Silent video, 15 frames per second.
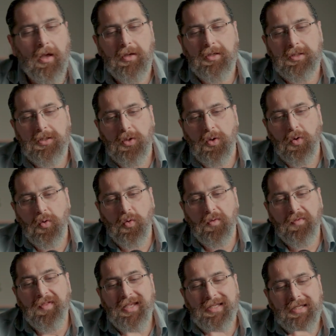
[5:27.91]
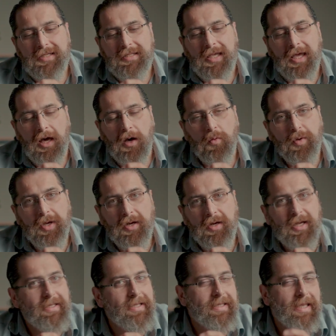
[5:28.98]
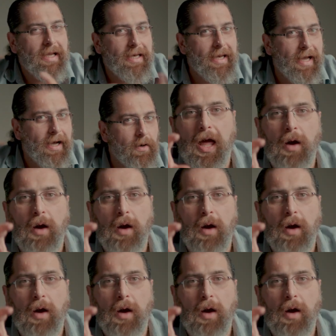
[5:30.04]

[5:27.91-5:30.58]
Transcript: so this is how we are editing now.